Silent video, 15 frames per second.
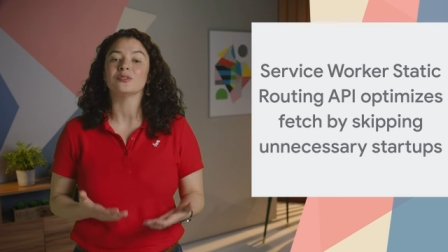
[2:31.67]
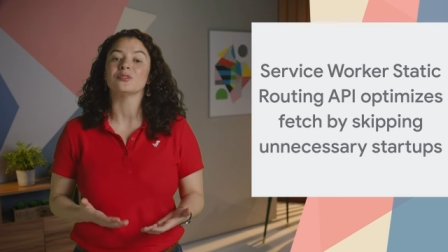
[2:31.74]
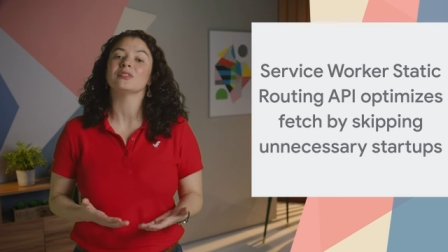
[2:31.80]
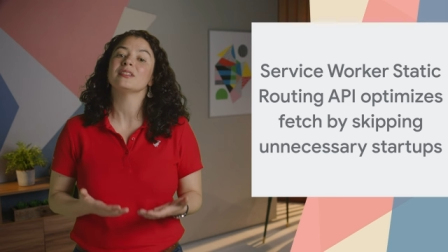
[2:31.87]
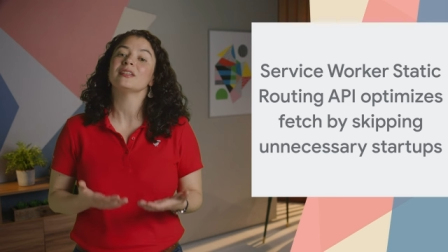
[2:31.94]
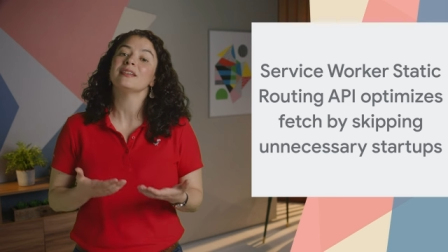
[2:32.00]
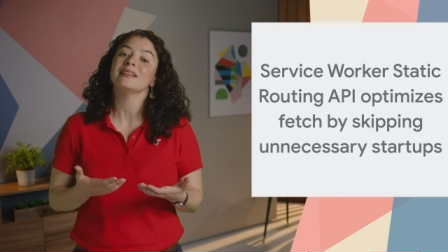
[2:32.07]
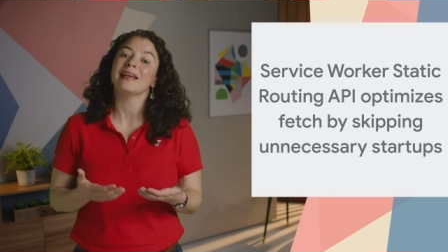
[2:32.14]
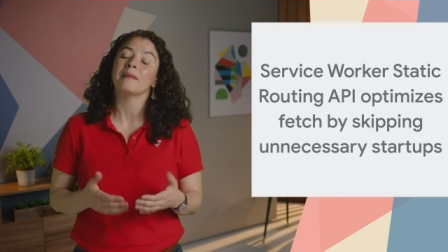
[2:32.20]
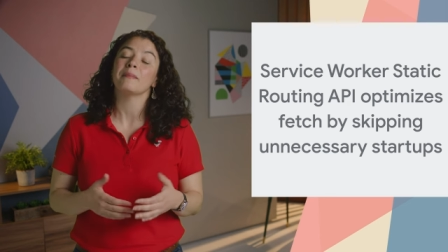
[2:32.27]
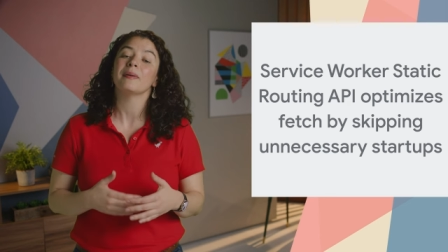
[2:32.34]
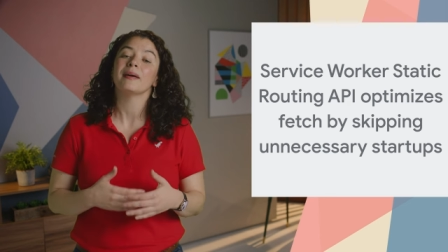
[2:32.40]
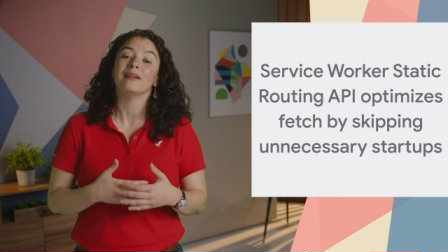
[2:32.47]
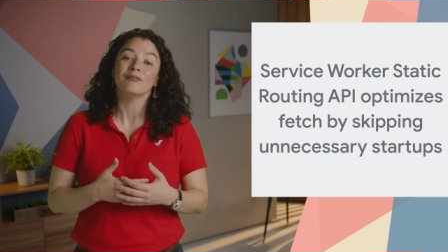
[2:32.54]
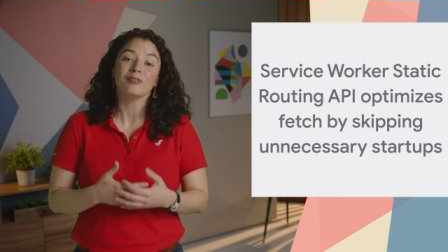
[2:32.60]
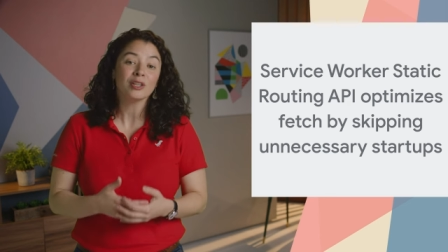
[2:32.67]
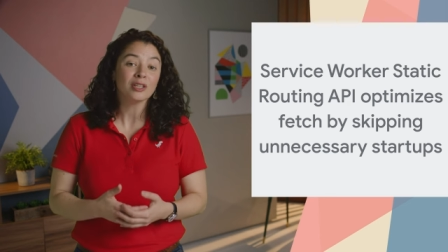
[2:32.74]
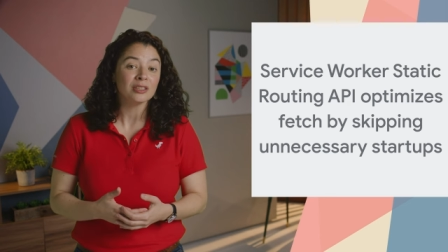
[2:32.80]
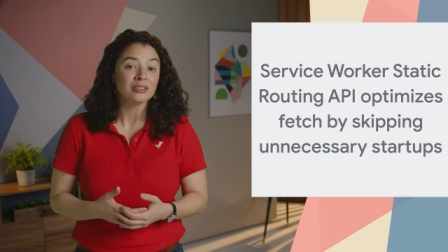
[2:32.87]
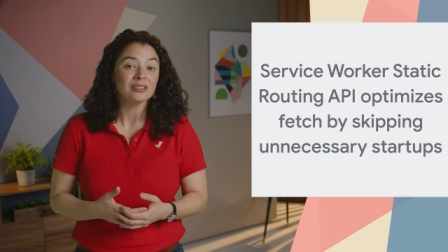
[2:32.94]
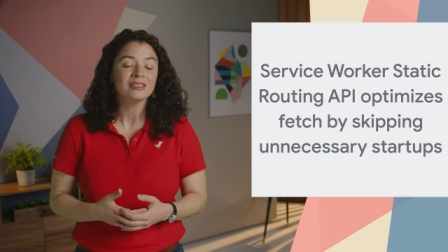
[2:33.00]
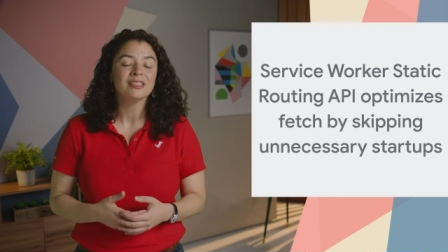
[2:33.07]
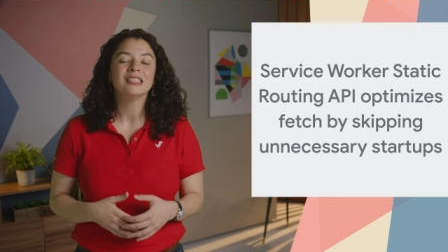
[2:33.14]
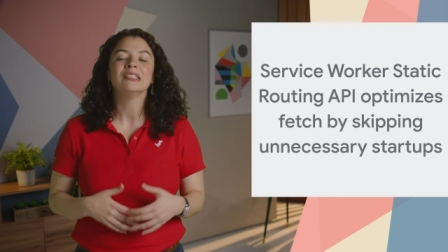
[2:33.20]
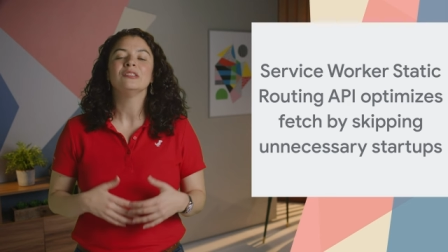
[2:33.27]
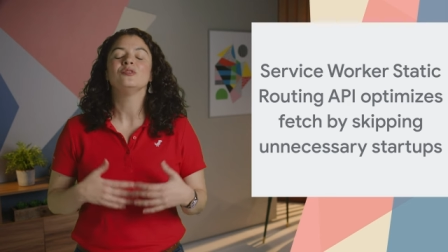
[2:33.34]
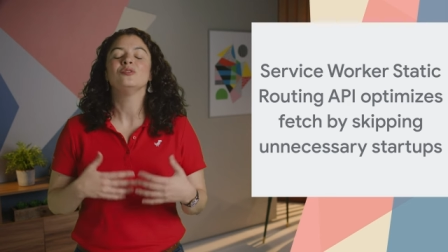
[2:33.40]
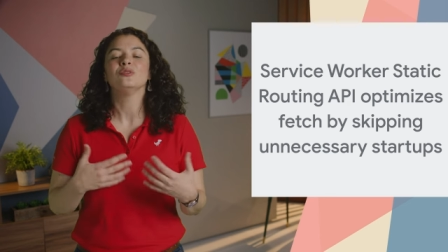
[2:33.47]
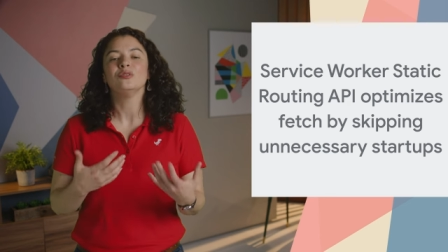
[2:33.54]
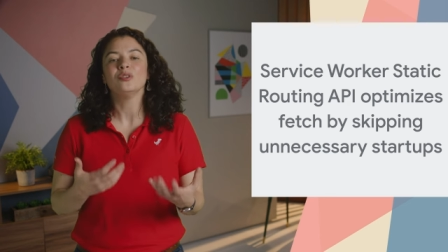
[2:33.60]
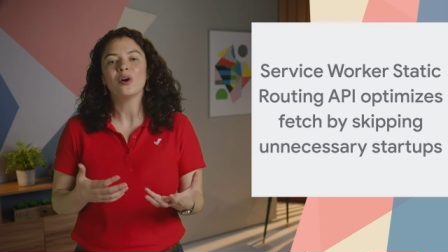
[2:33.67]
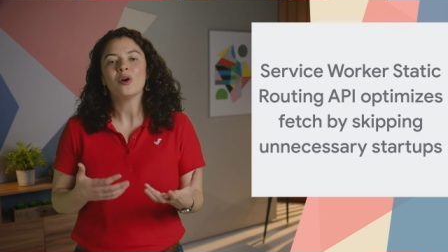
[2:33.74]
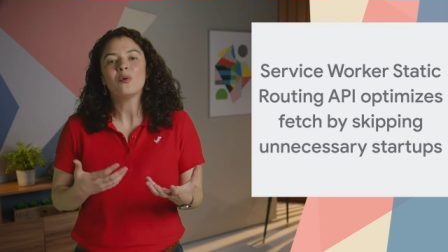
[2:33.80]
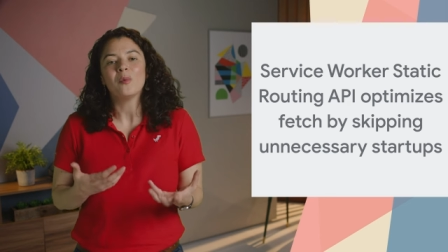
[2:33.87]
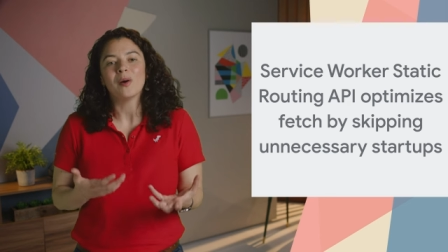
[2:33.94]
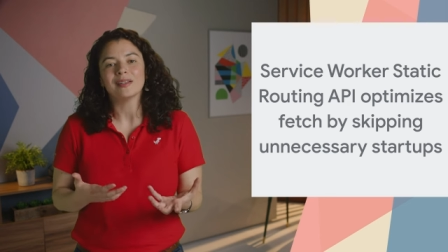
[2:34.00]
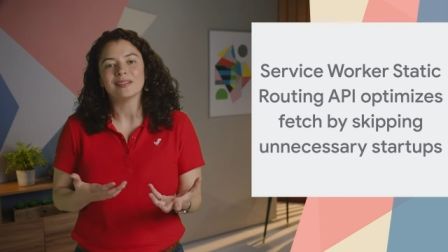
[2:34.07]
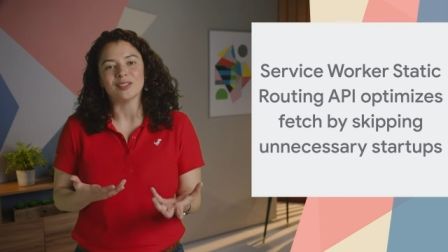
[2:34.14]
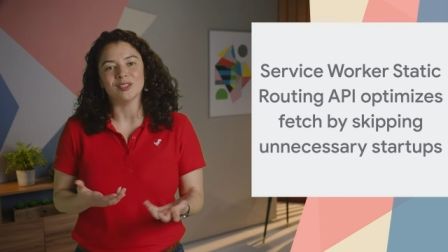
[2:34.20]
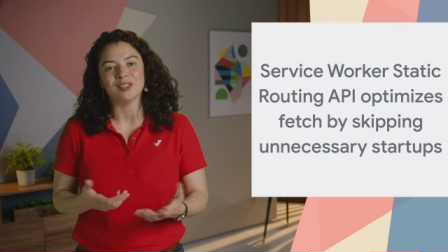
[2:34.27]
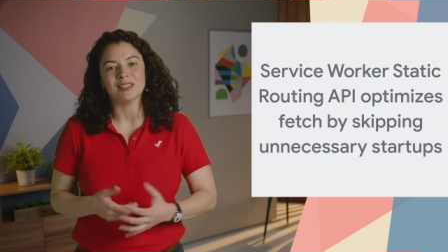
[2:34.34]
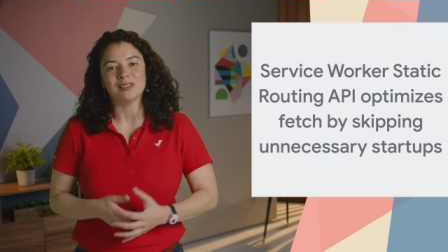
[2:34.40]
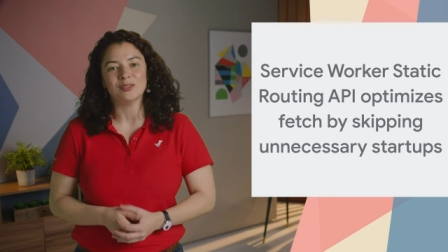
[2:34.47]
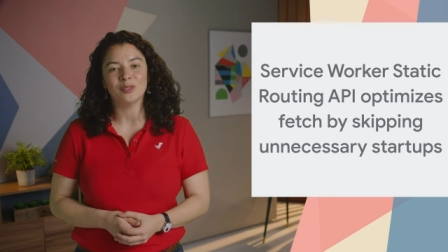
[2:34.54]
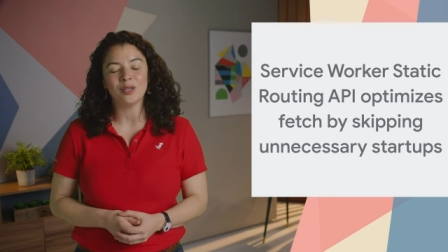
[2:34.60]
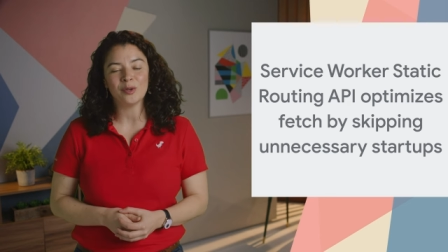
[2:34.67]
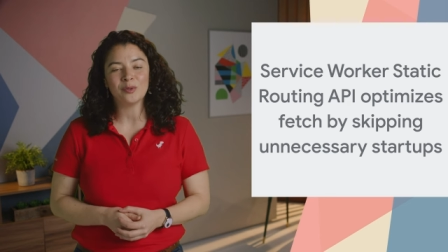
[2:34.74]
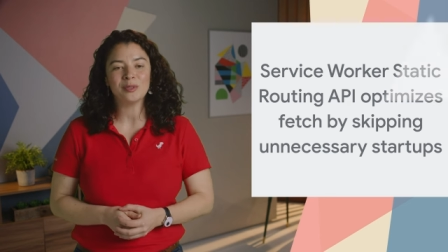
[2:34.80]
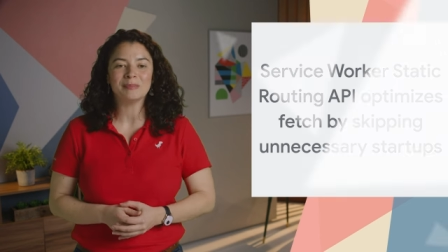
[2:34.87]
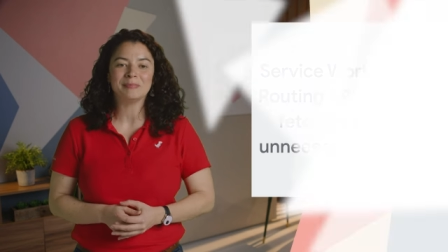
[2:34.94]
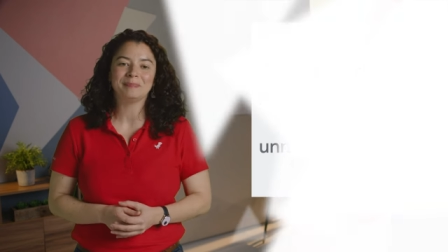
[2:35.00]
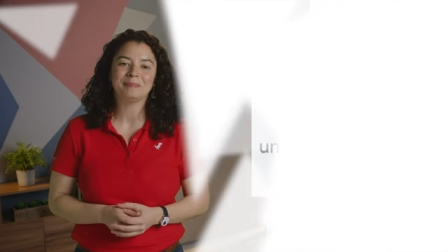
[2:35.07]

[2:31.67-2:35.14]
to start up and run to know what content to load.